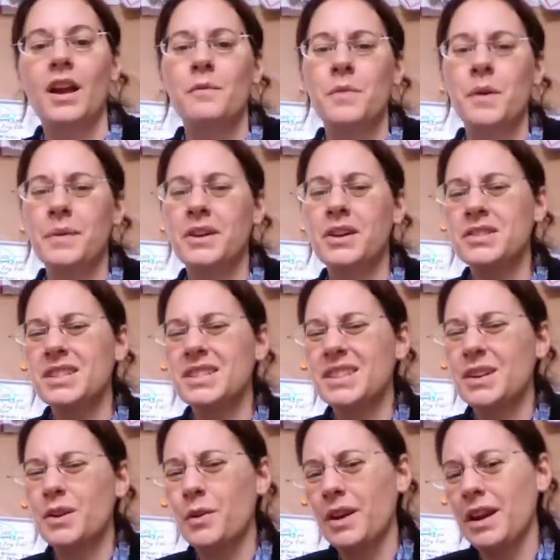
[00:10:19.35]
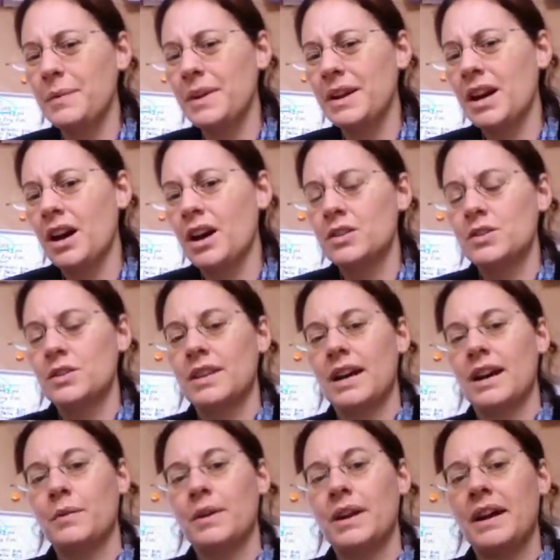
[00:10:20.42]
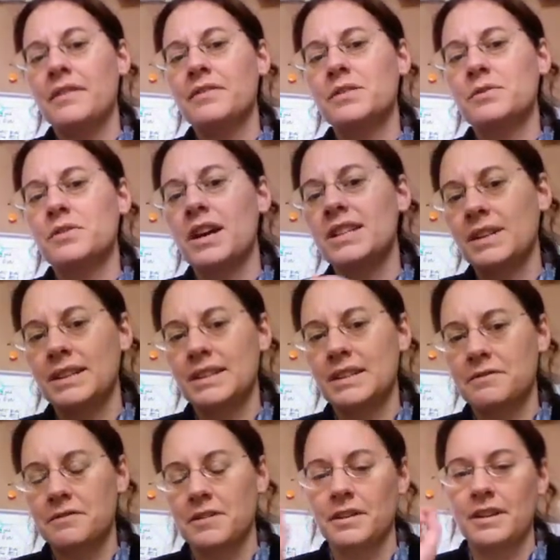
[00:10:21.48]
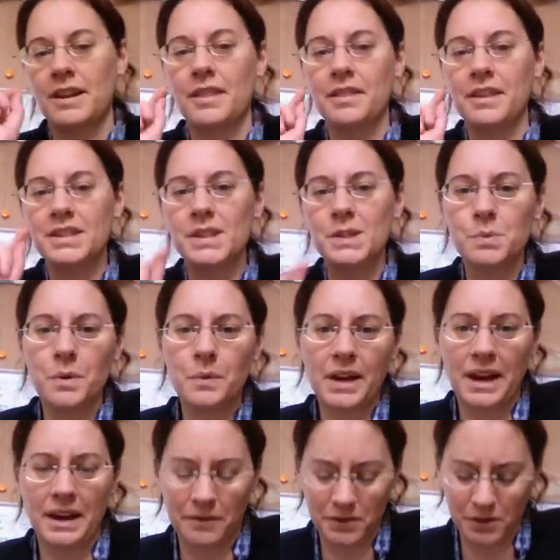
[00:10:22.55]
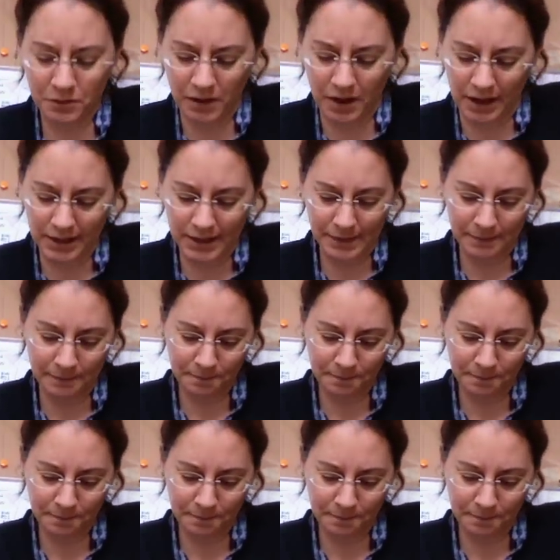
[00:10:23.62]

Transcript: But because it's the Queen, we can't do that. We have to write something different, and this is what we have to write.